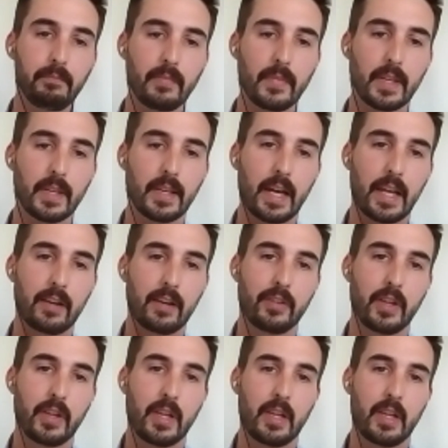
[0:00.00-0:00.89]
kind
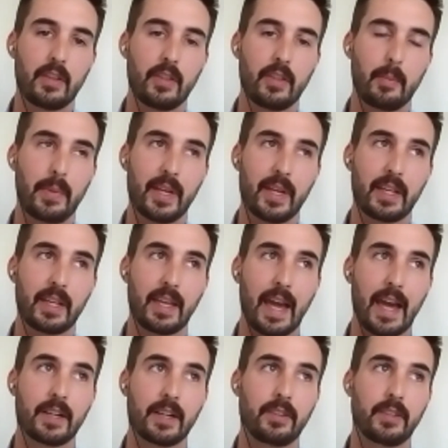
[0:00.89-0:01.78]
of the big
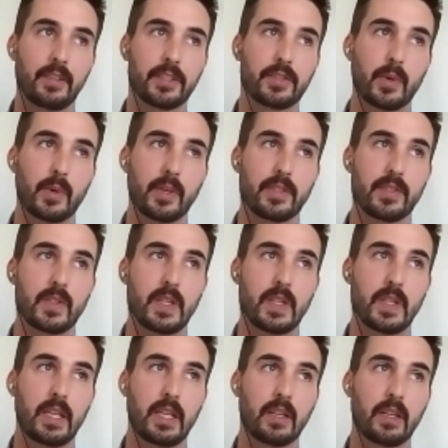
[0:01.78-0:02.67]
catalyst was
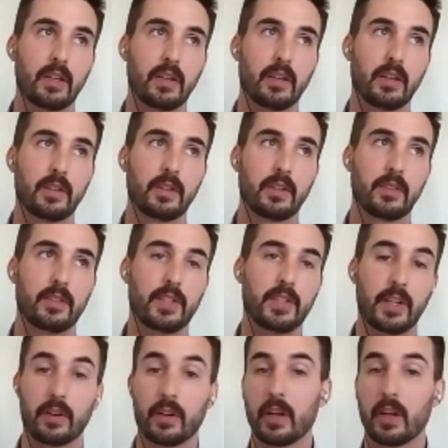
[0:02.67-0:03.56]
seeing
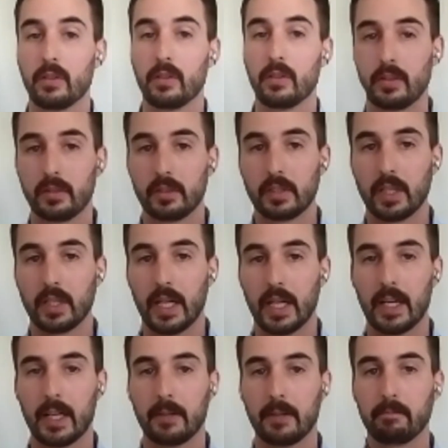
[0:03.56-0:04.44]
Xero
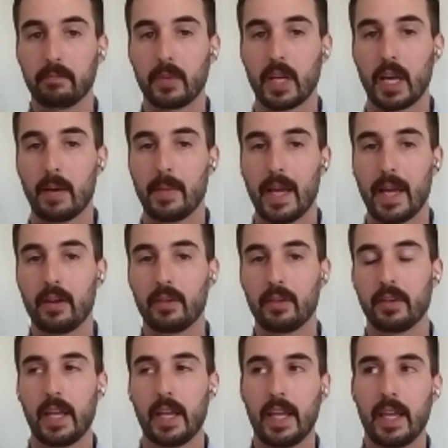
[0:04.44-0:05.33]
come
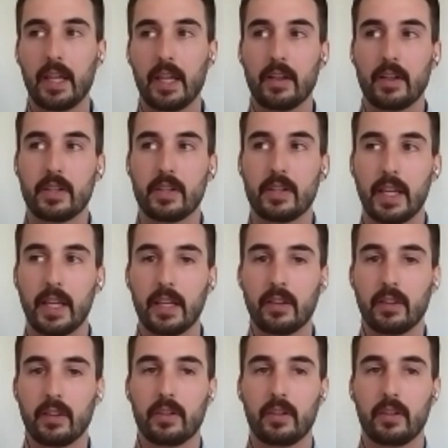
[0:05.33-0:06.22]
out and
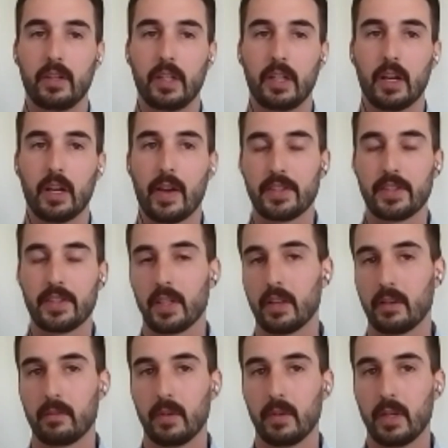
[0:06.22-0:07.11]
as
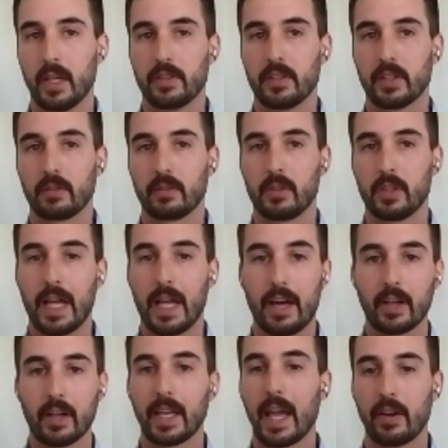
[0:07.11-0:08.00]
a
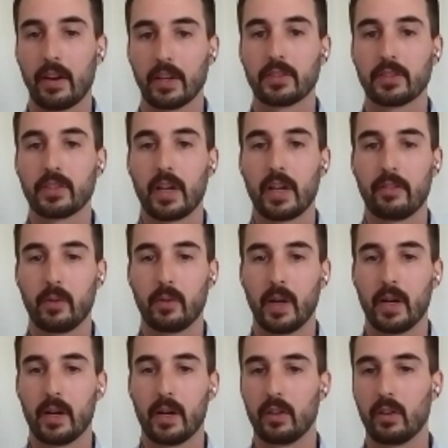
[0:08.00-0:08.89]
cloud accounting
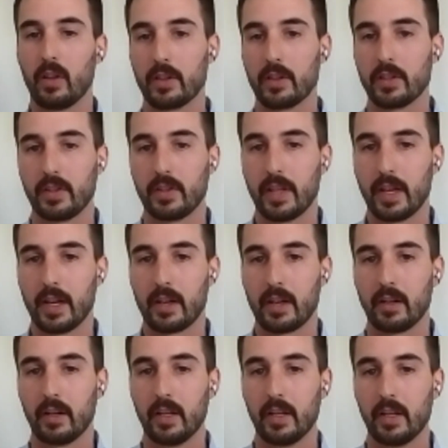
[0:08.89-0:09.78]
software and launch
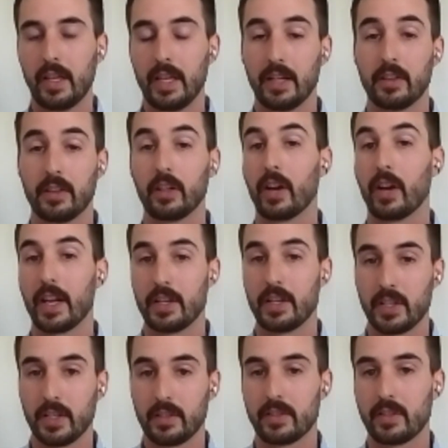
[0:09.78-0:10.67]
their
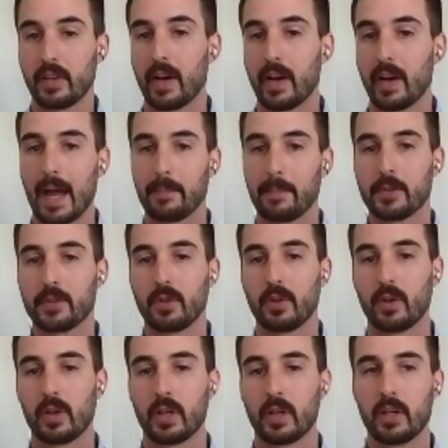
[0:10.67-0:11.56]
integrations, their app
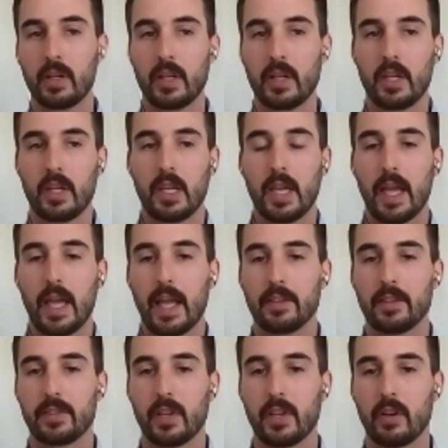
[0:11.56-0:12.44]
store.
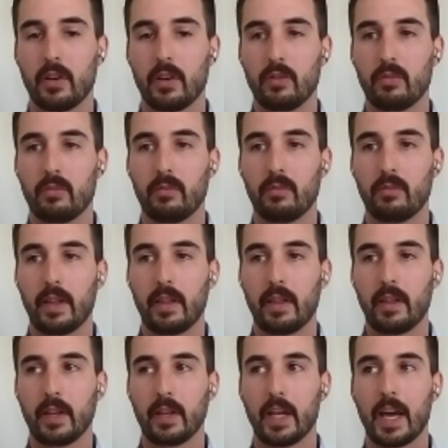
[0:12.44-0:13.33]
And so
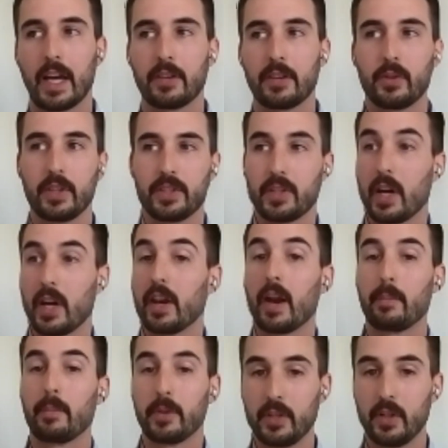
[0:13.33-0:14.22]
the guys really saw an
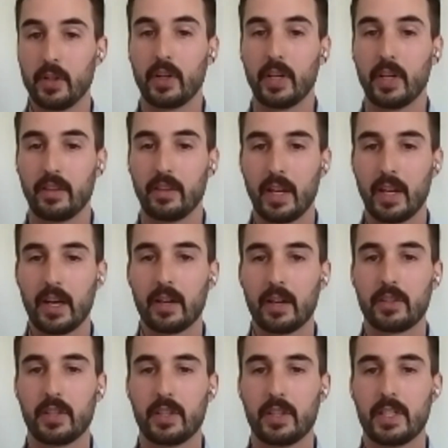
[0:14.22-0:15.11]
opportunity
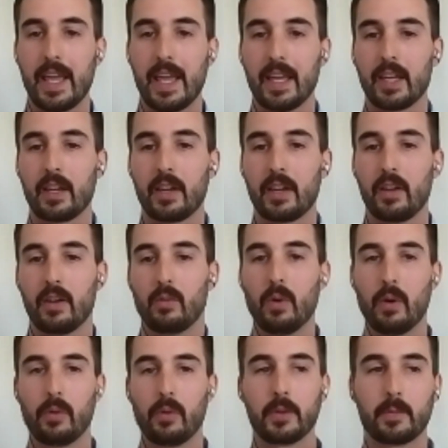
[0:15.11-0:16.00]
there to take
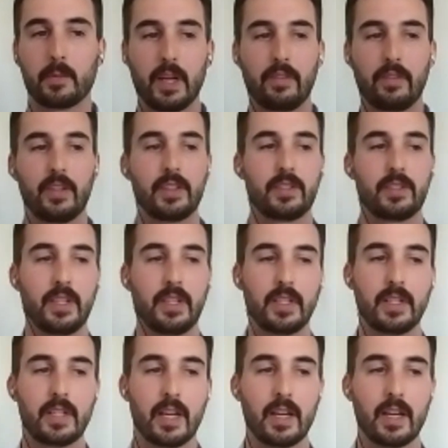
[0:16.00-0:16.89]
what was previously
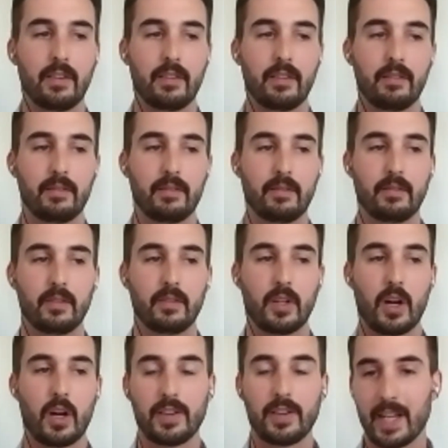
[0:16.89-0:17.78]
done
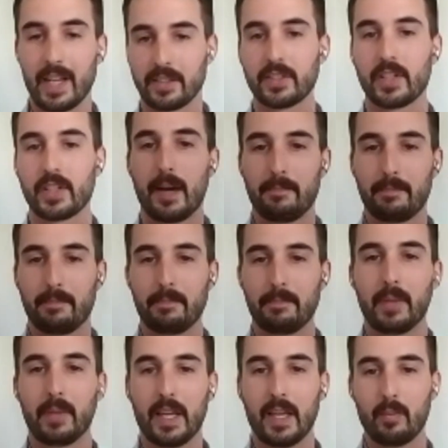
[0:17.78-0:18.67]
on
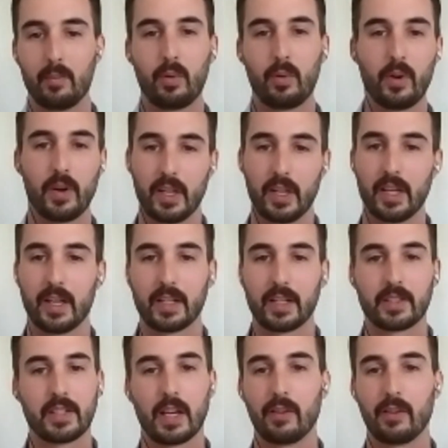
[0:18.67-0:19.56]
desktop by importing an
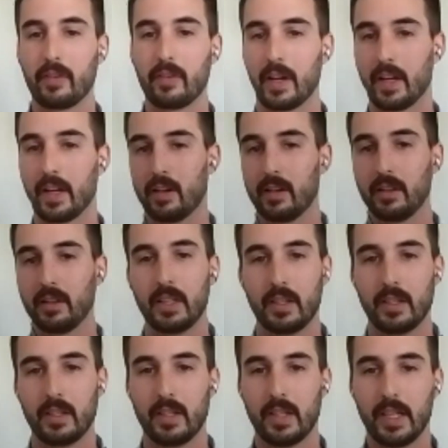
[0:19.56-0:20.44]
Excel
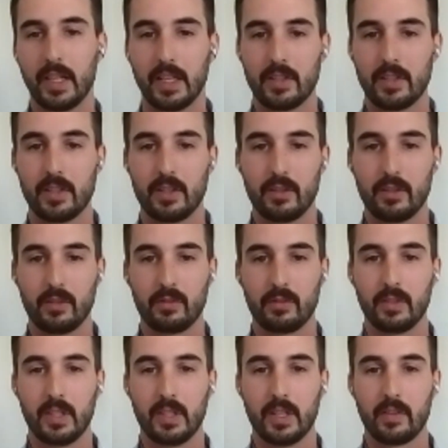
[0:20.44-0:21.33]
file
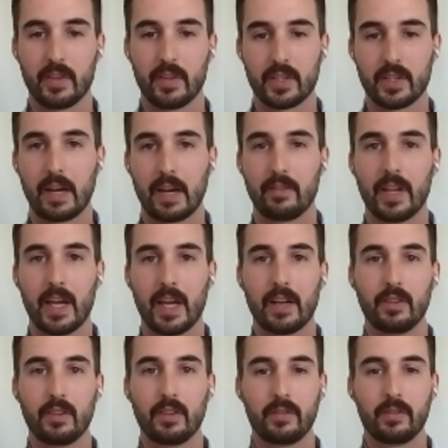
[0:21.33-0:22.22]
into this kind of
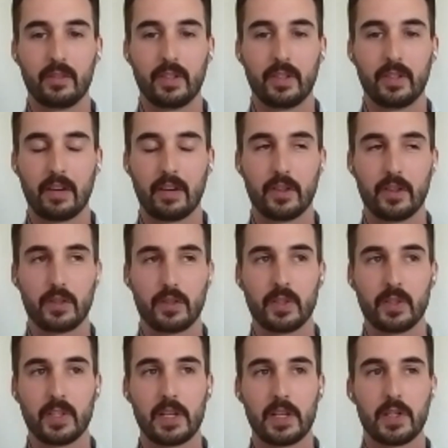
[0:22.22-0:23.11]
data
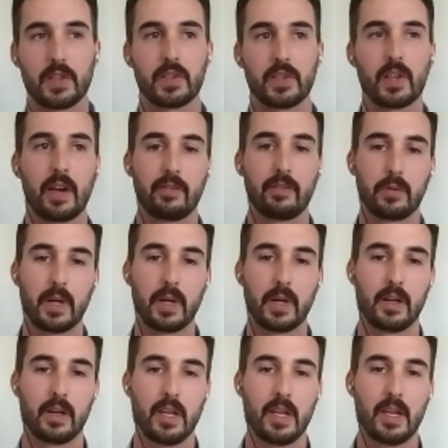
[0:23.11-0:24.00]
visualization
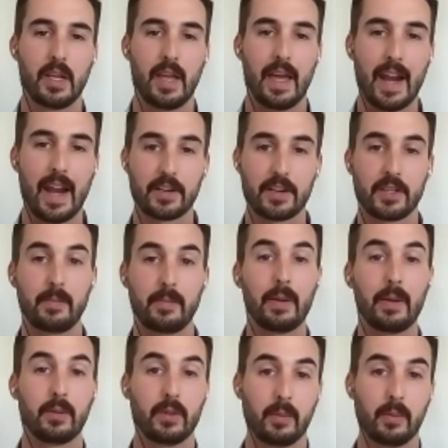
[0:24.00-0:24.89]
software, and actually
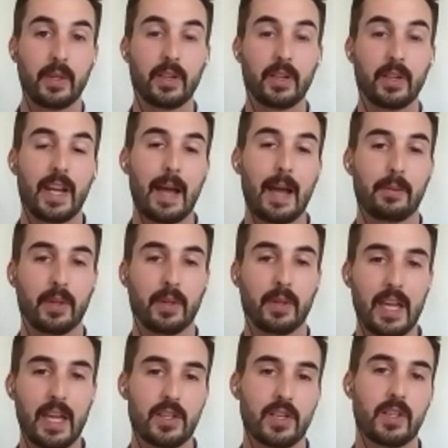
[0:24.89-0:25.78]
be able to build an
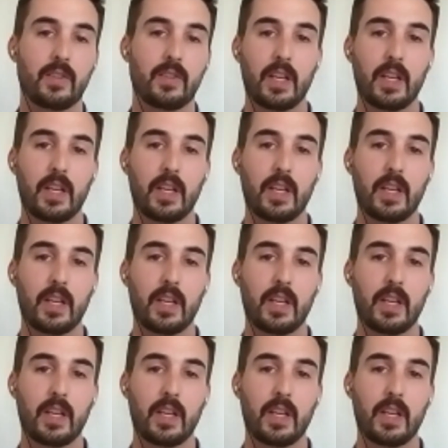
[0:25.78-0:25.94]
application